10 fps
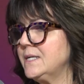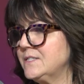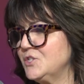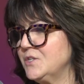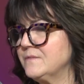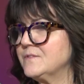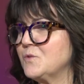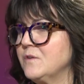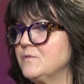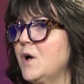shift,
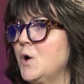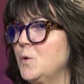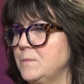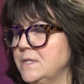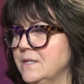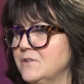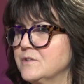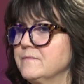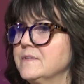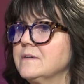drove home to
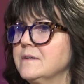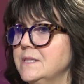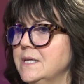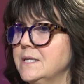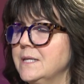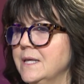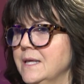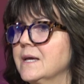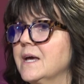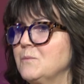Hendersonville, and then
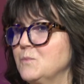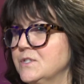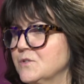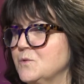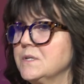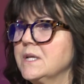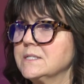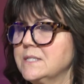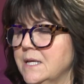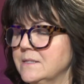got up and went to school the
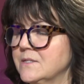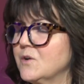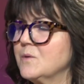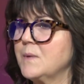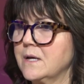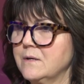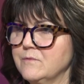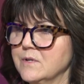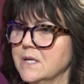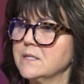next day and started back over again.